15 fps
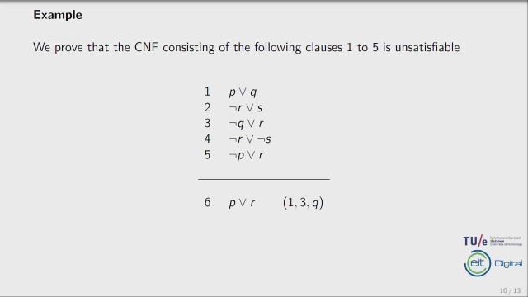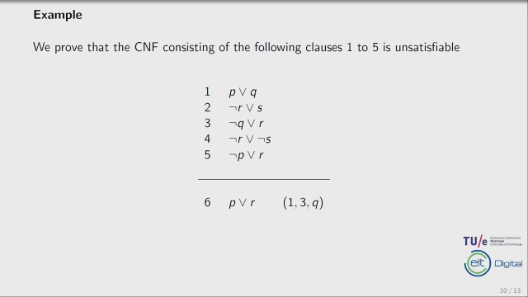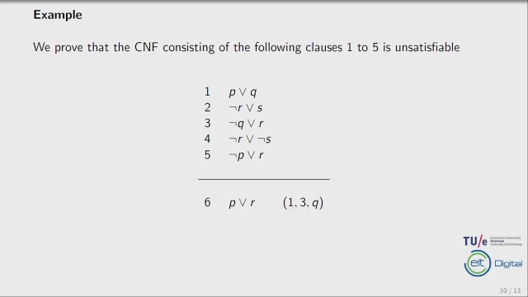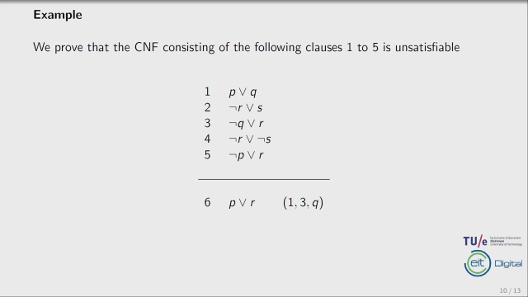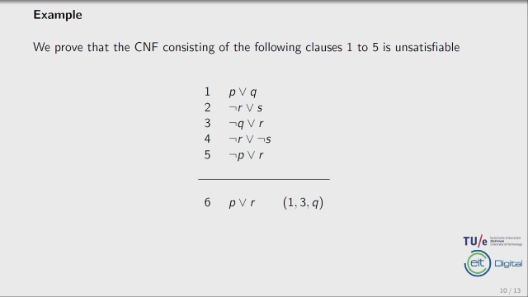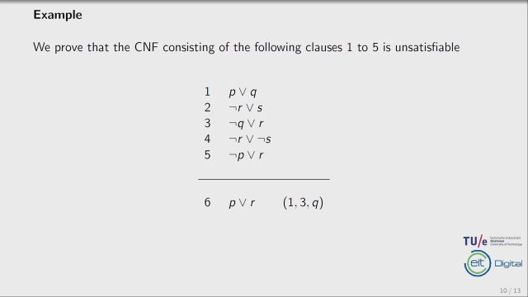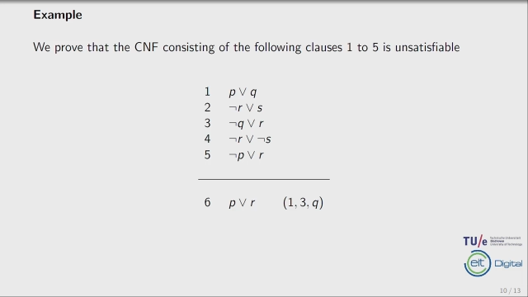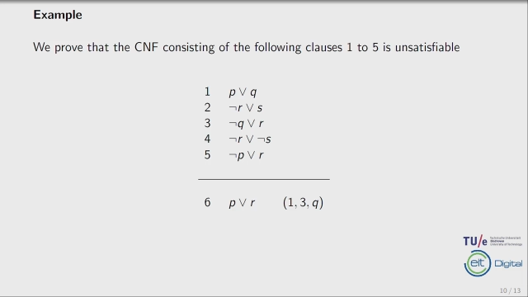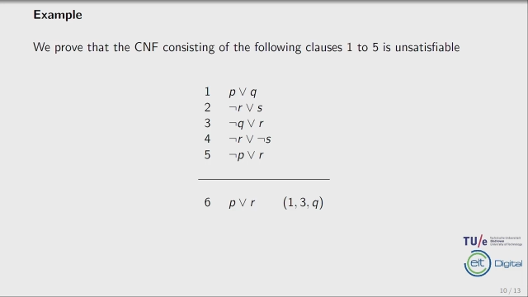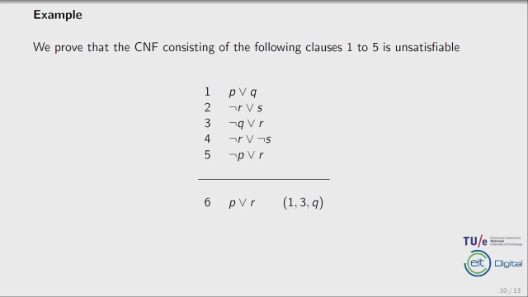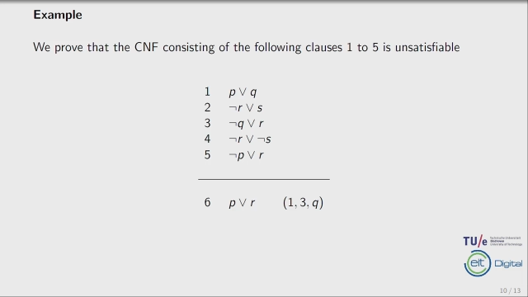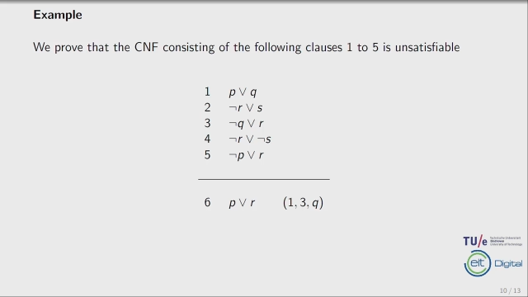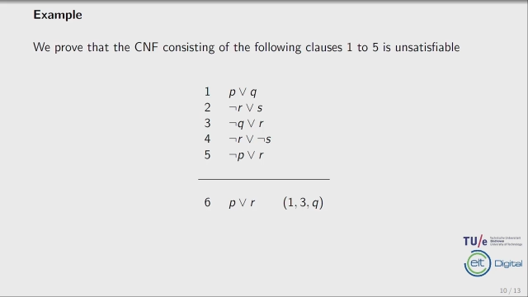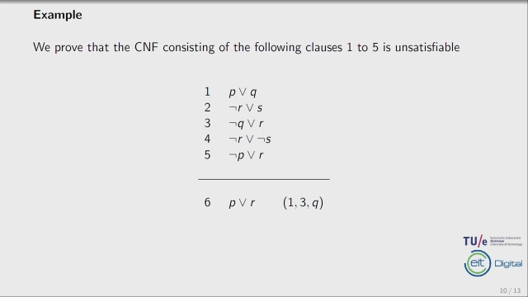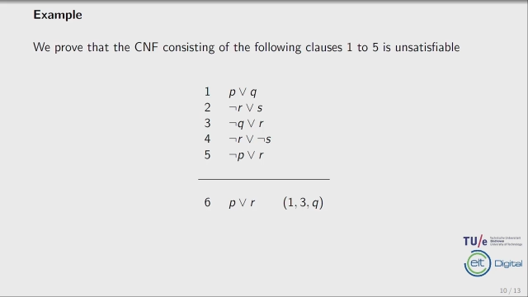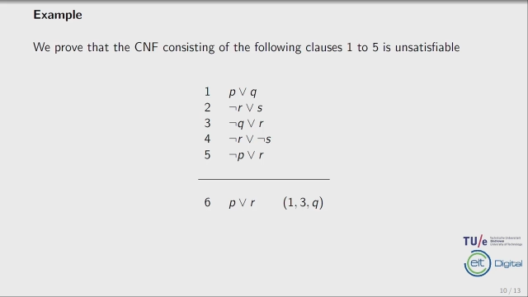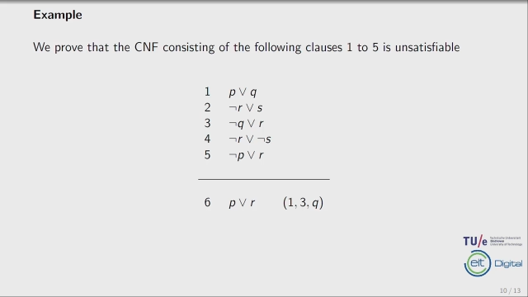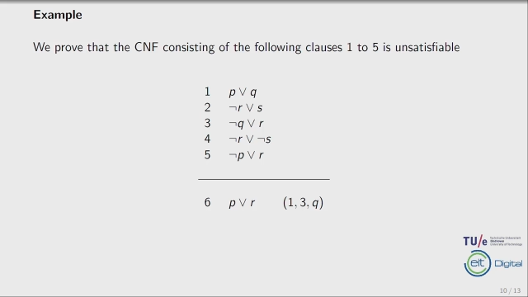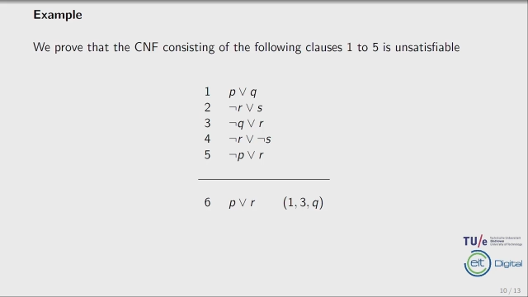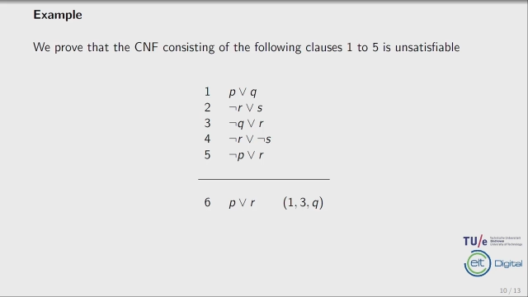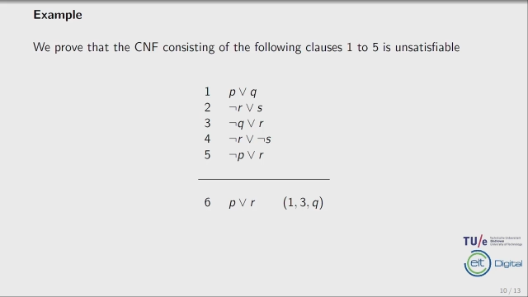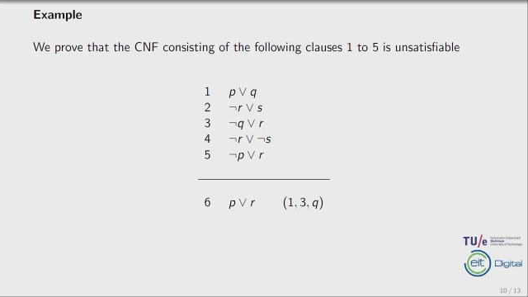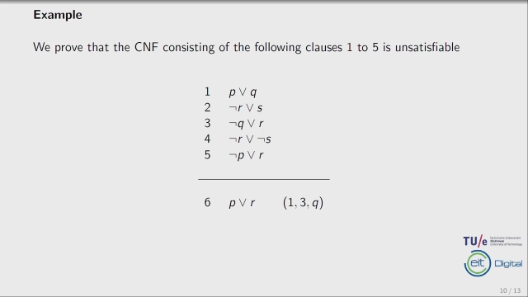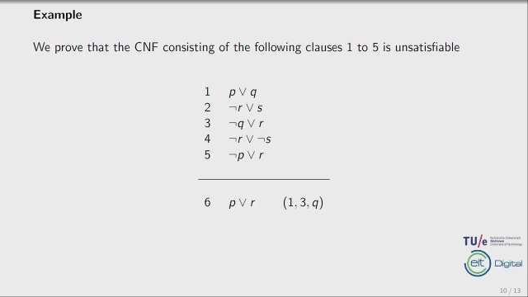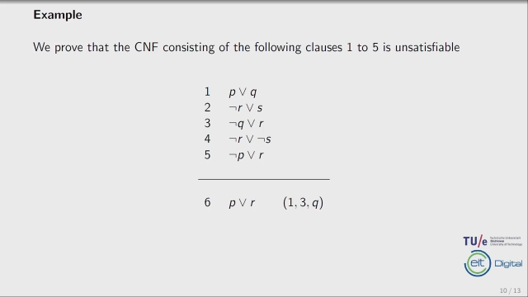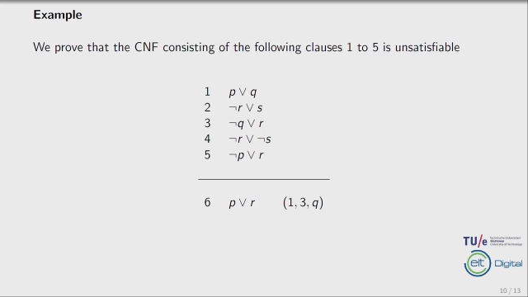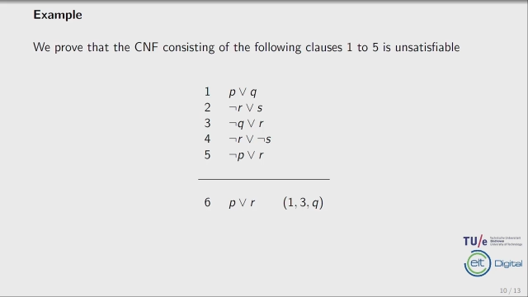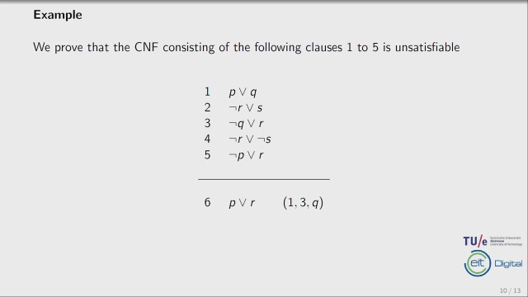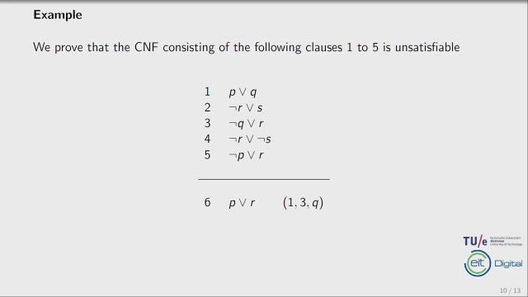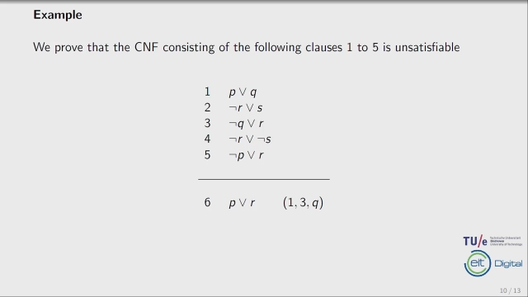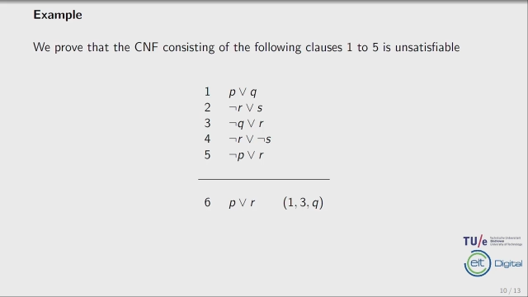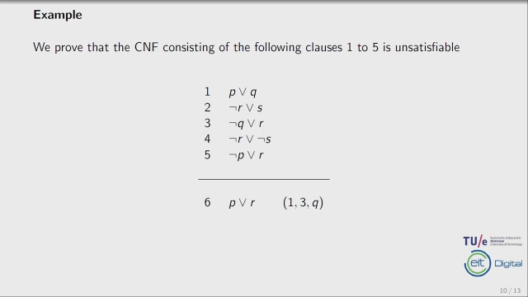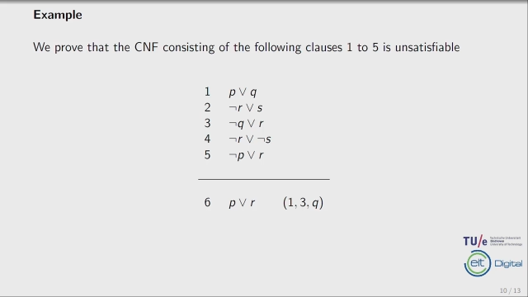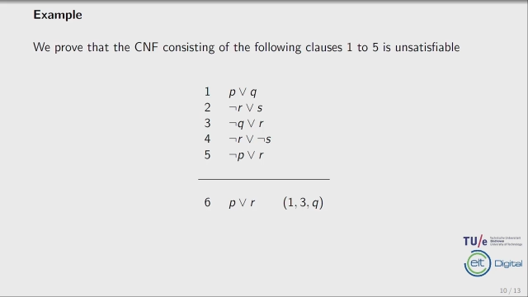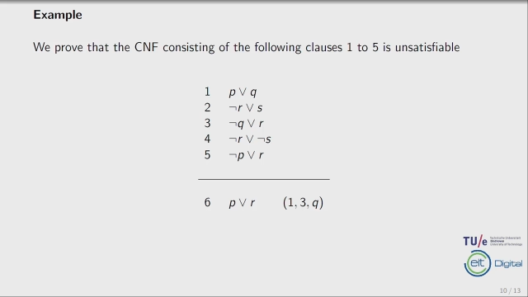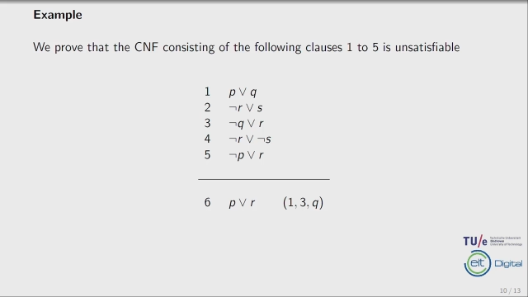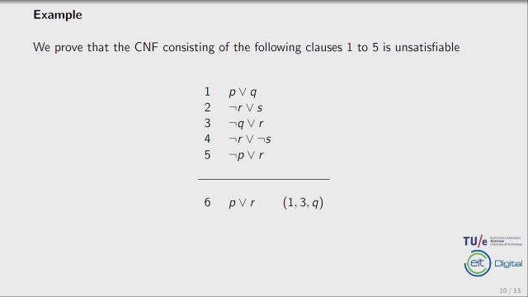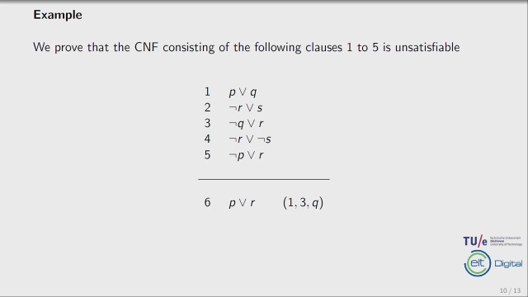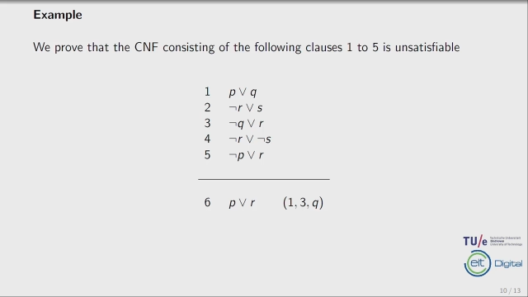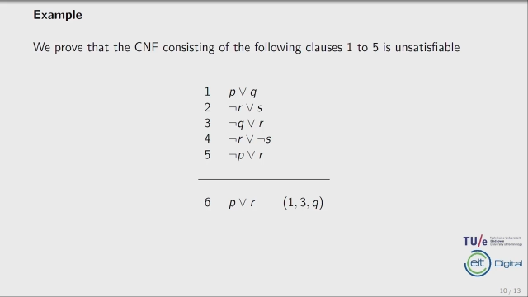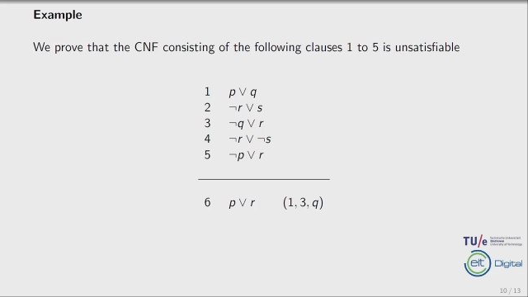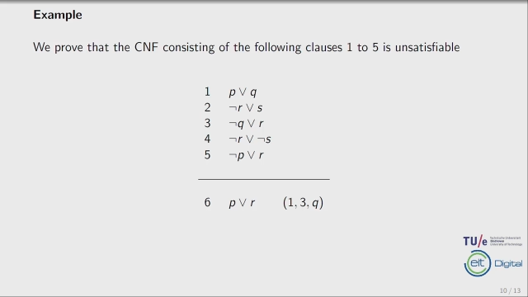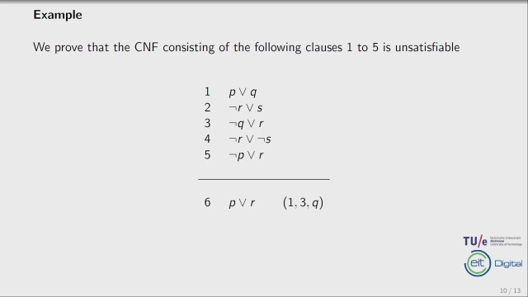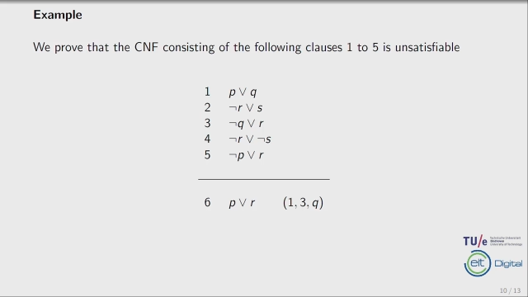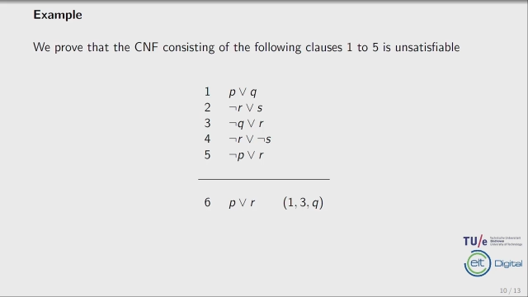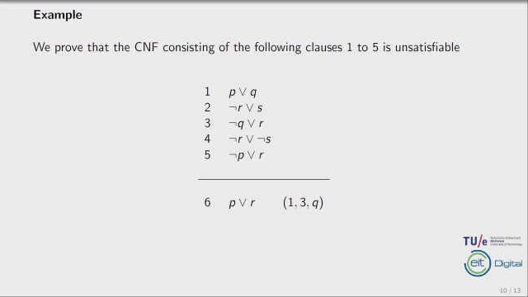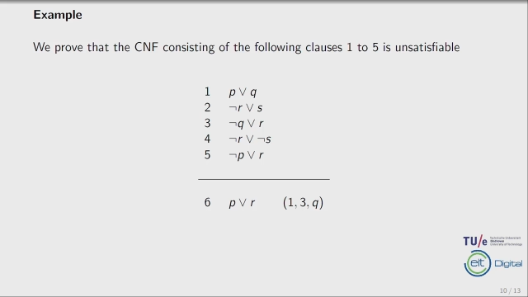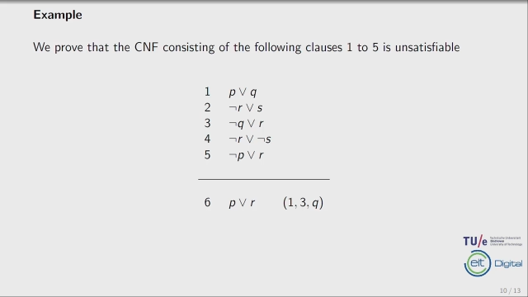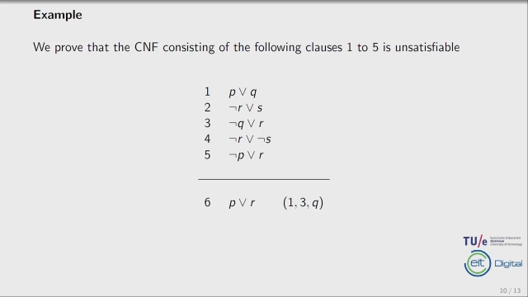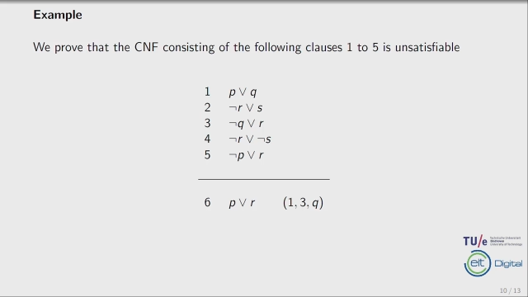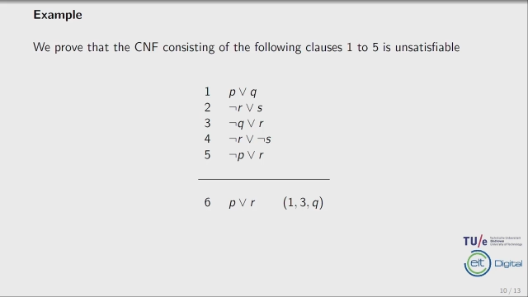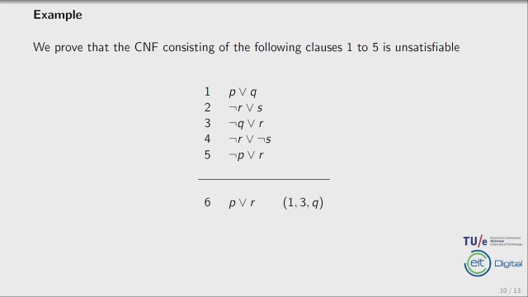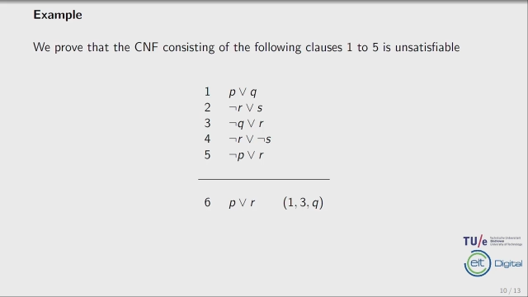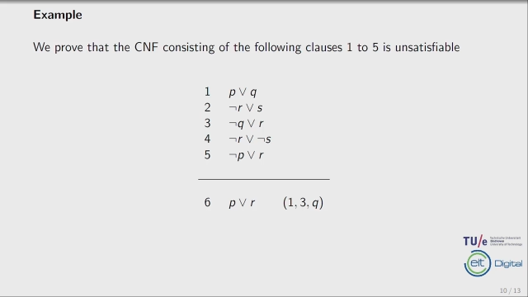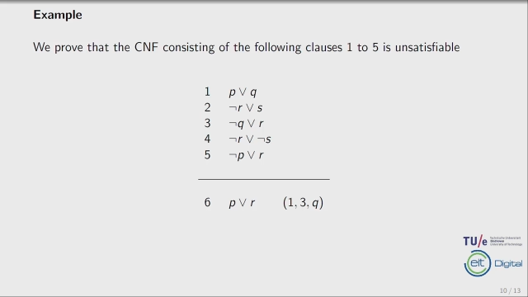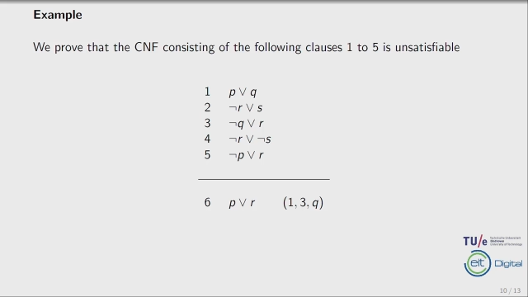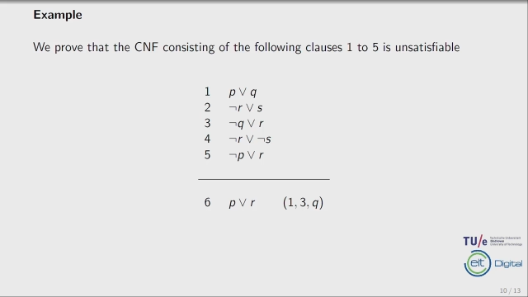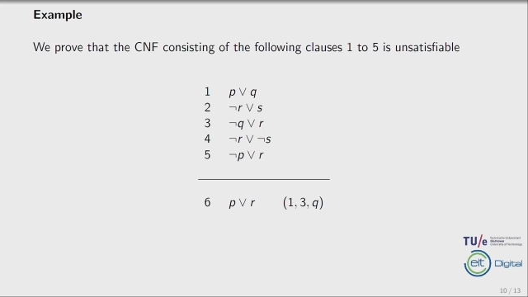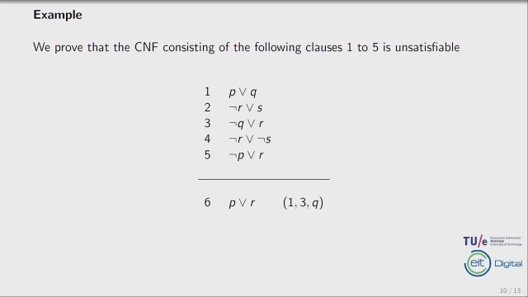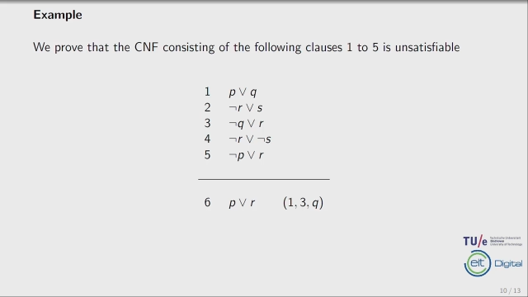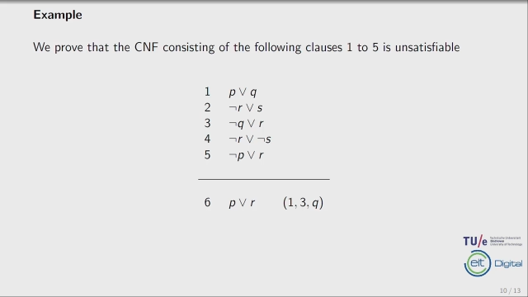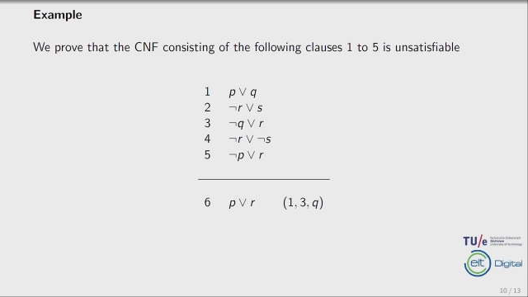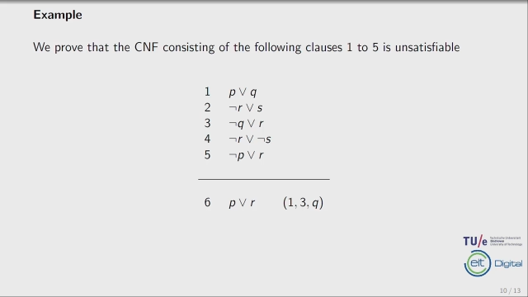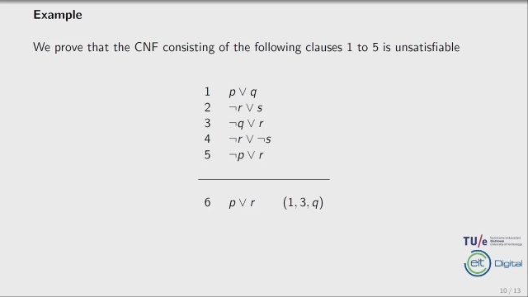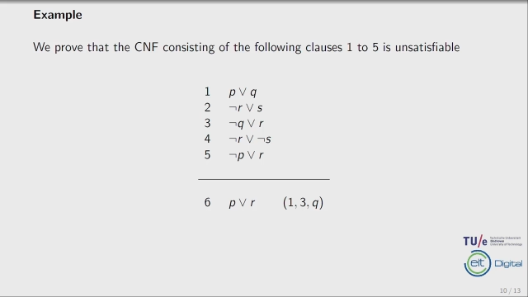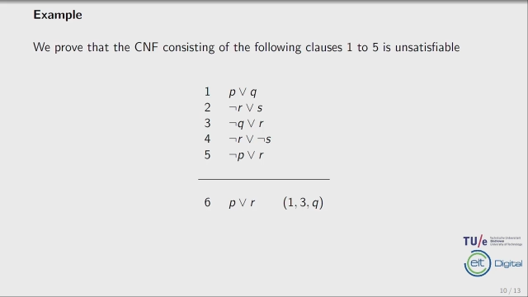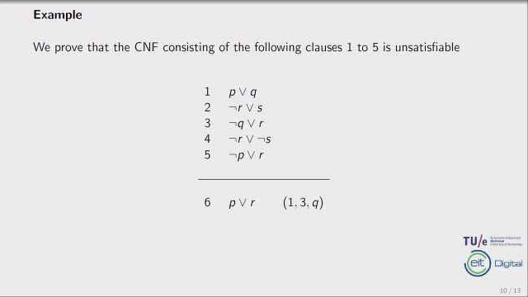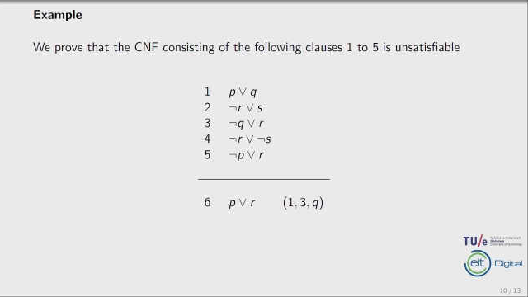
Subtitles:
(no speaker visible)